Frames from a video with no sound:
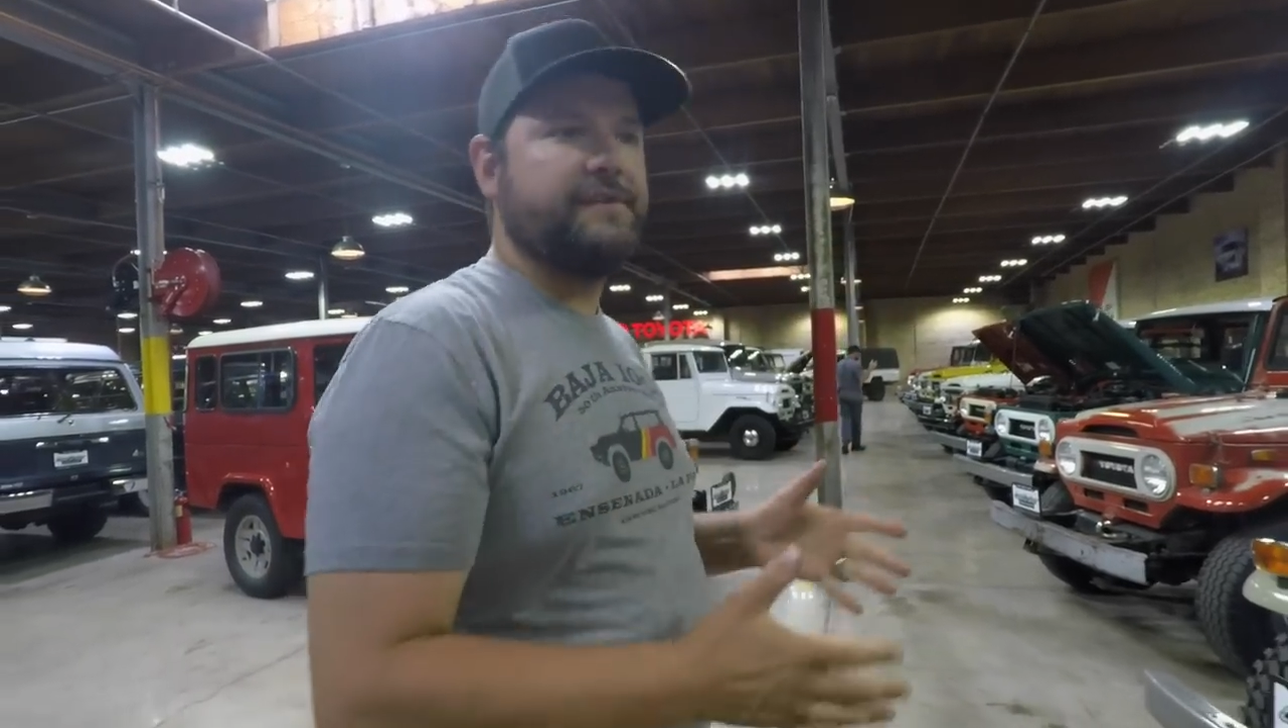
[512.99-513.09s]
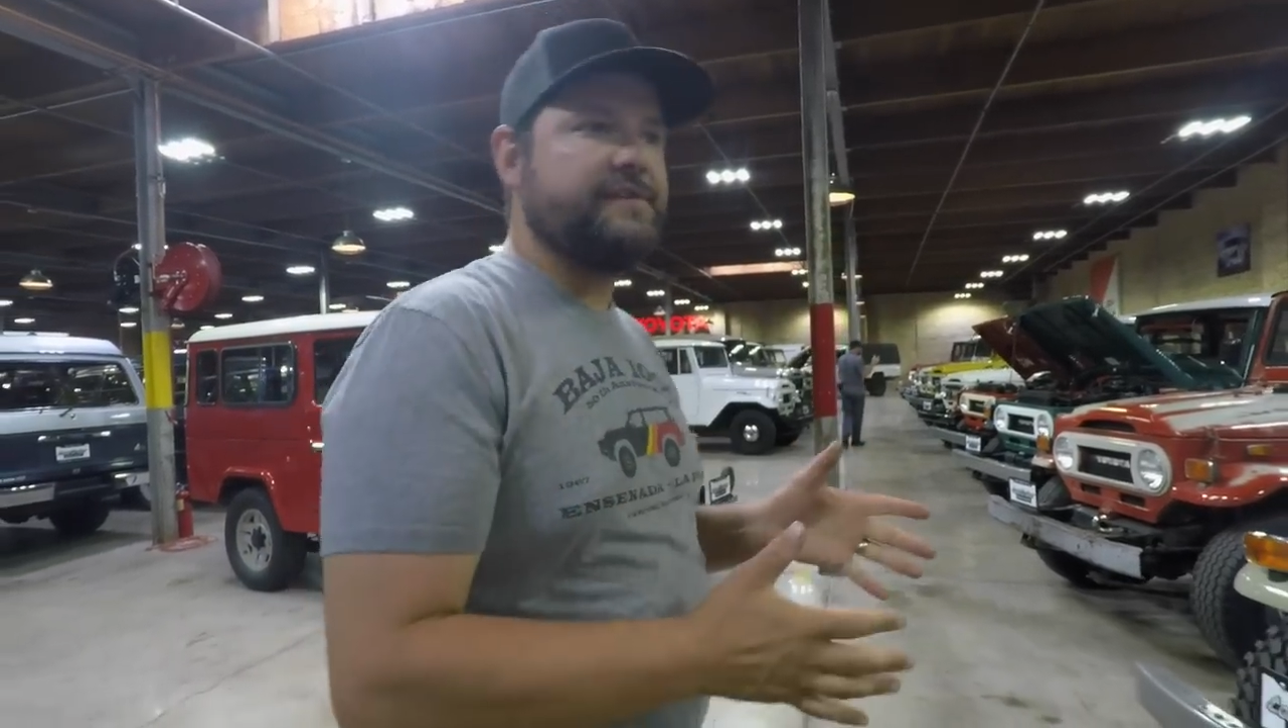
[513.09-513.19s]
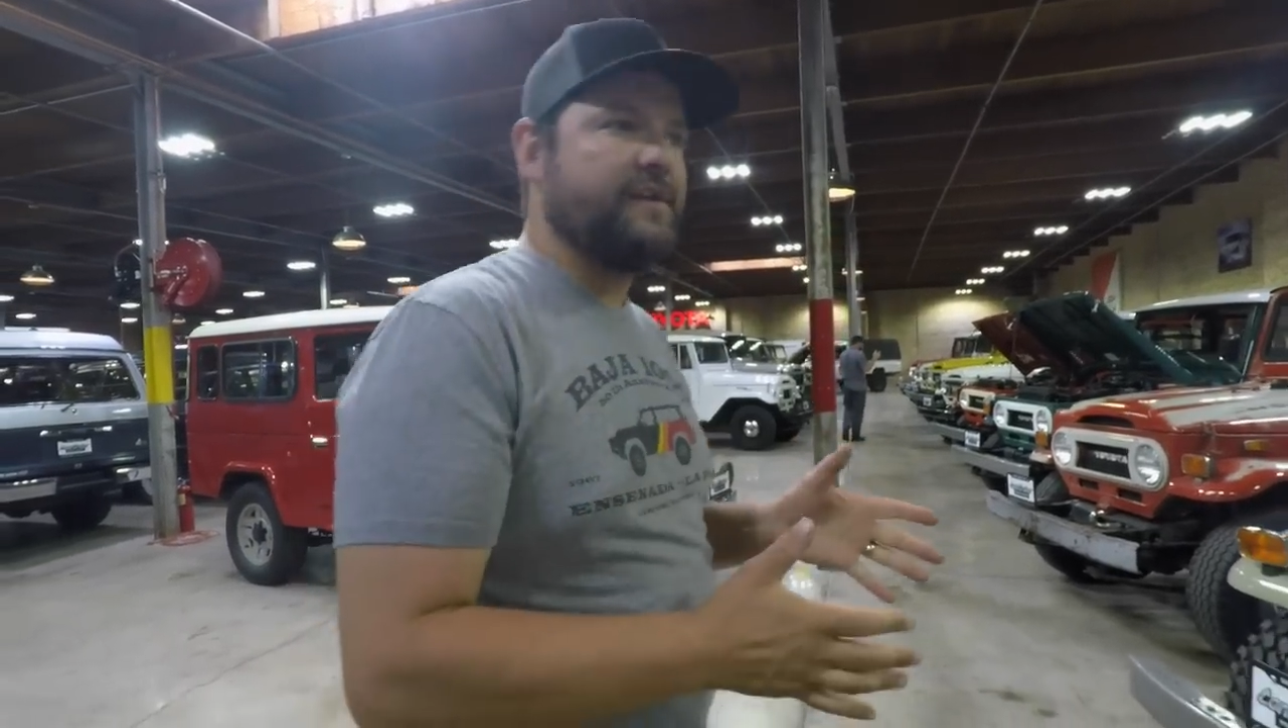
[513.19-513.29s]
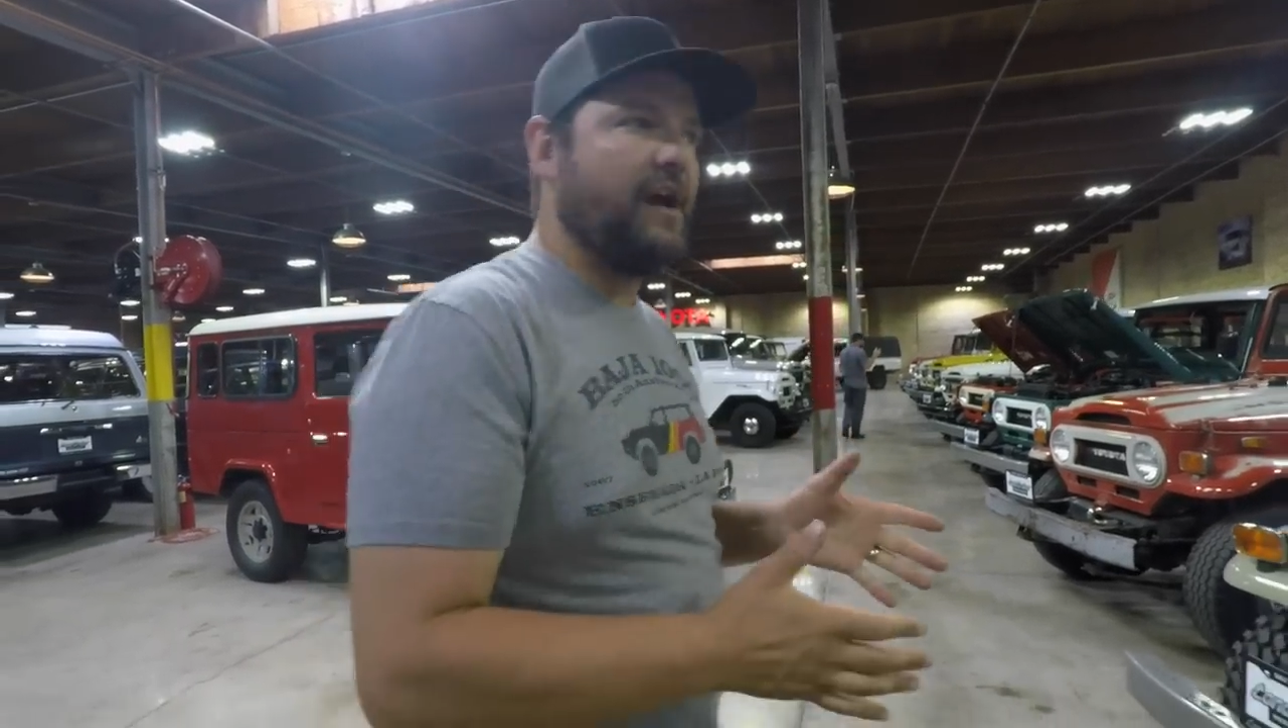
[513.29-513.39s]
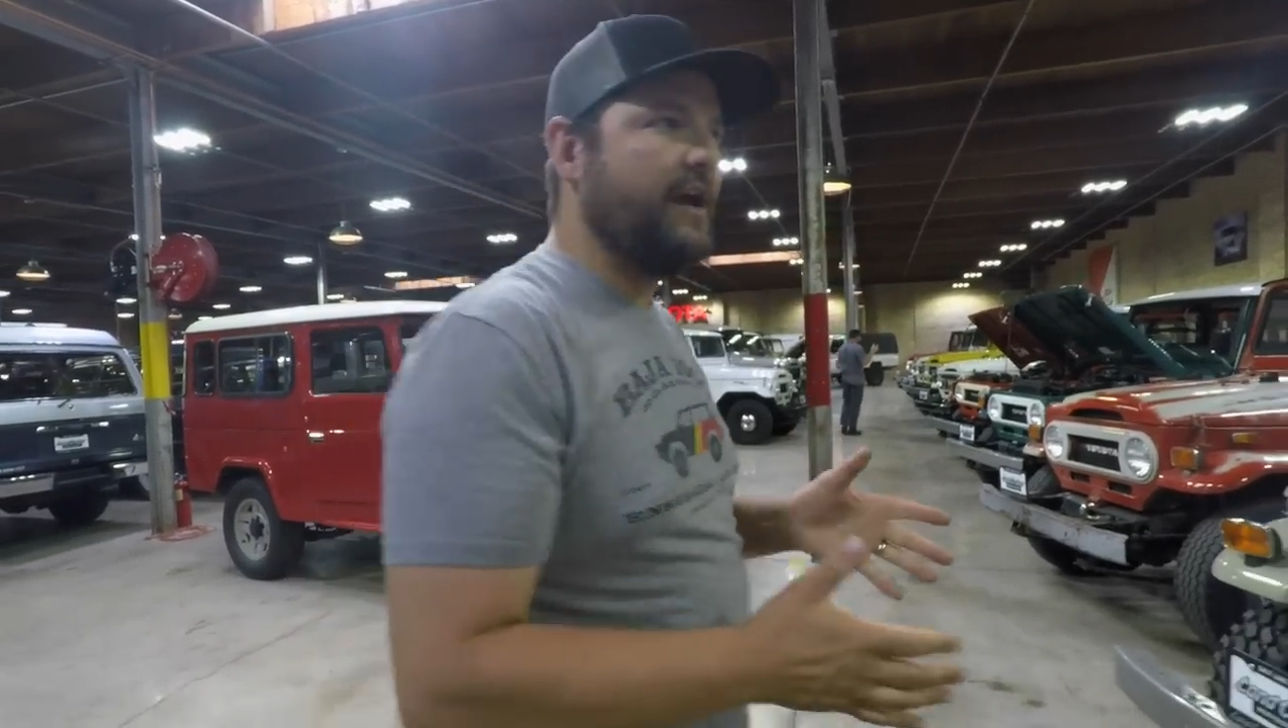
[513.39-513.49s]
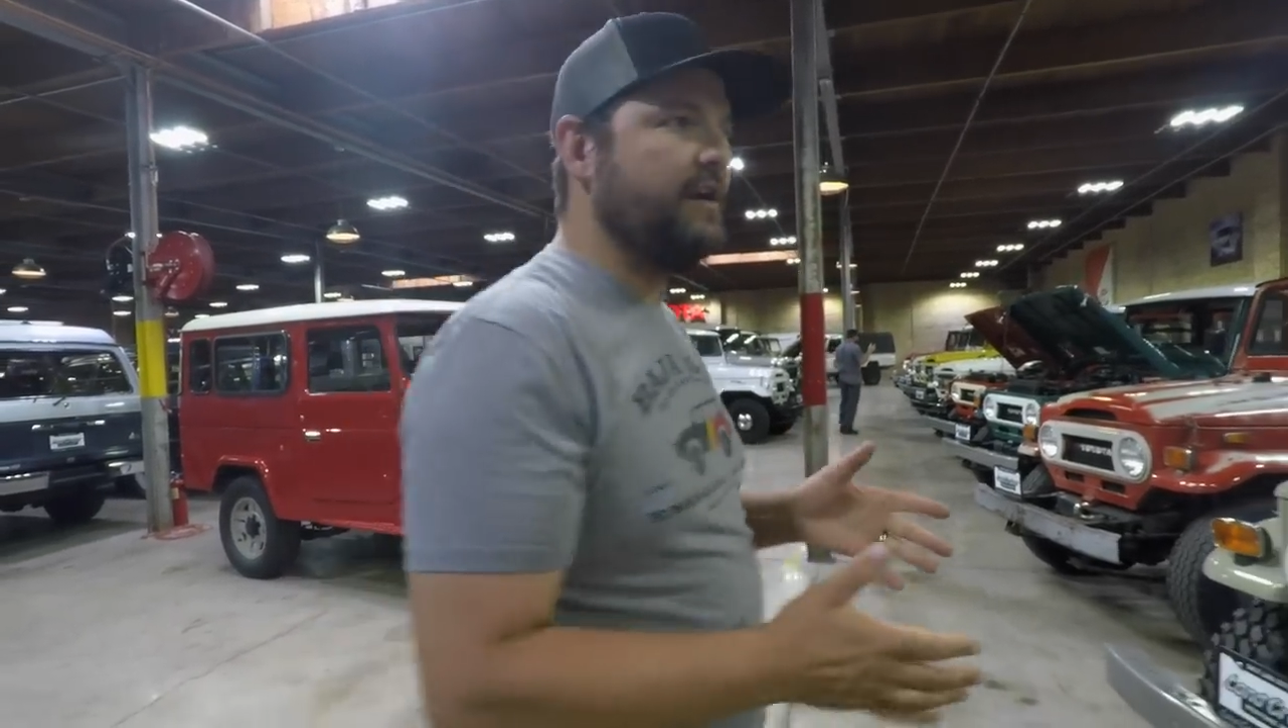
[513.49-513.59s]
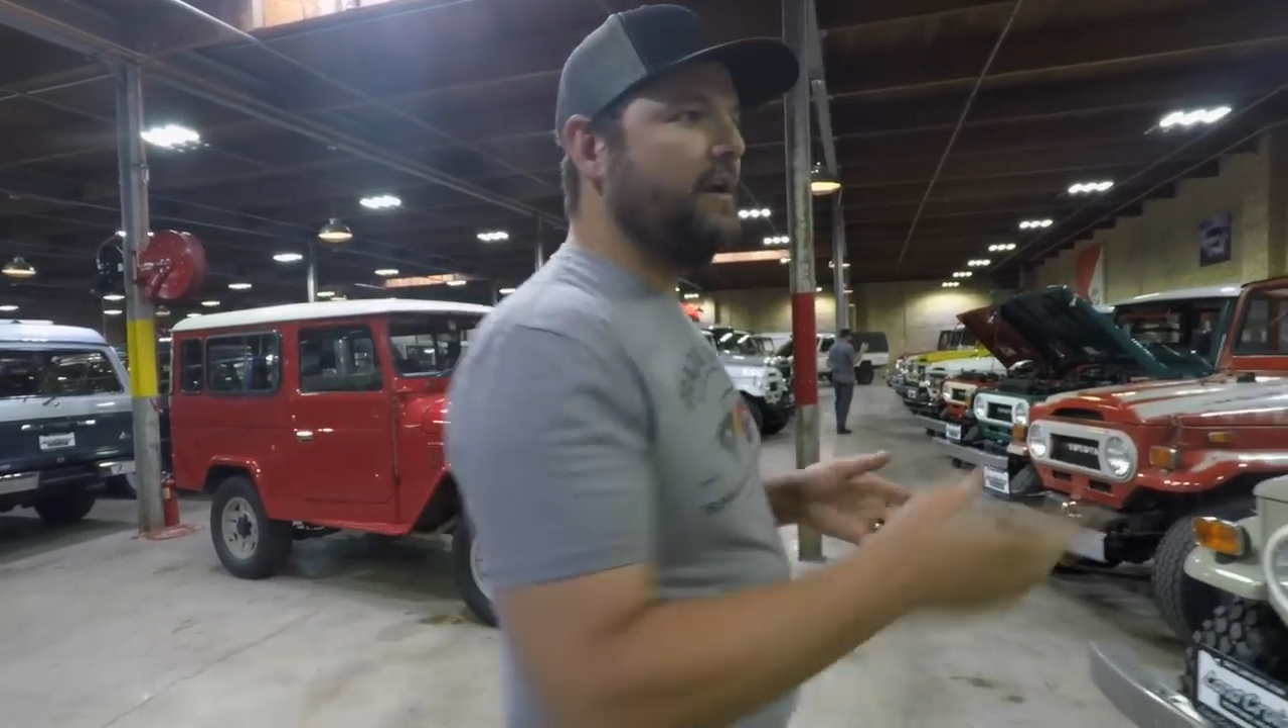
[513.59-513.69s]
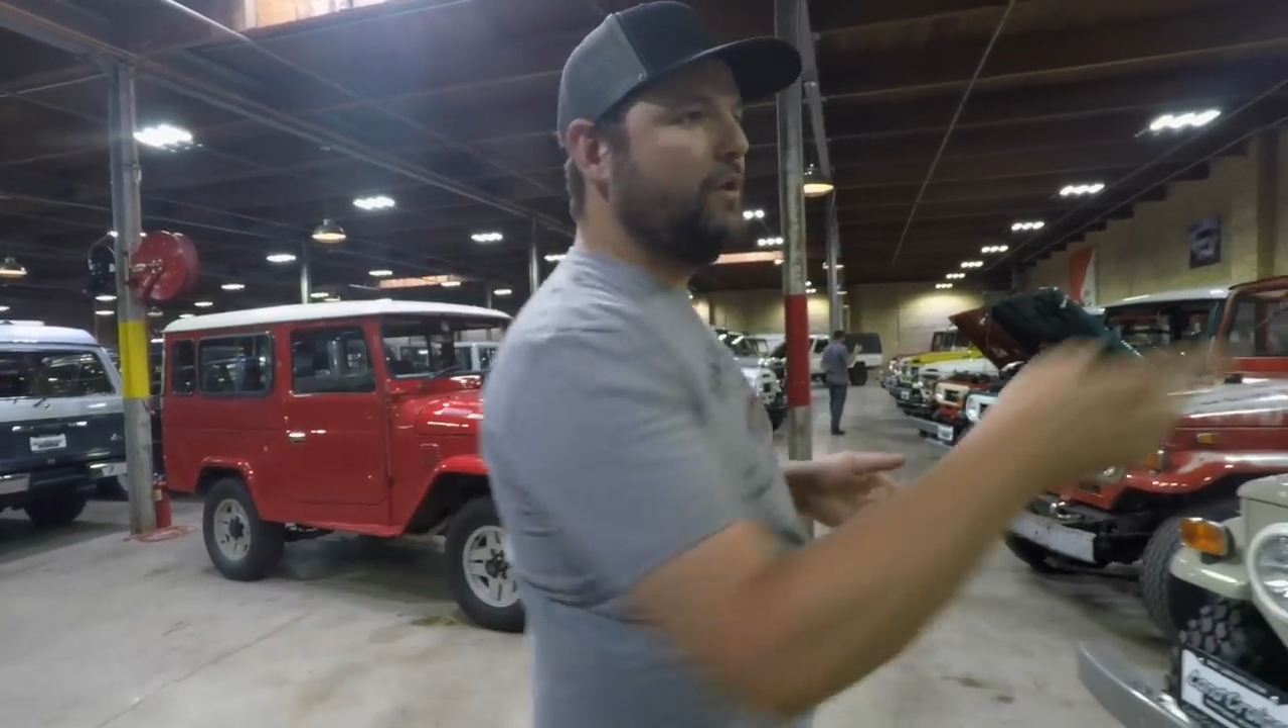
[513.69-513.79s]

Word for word: inside.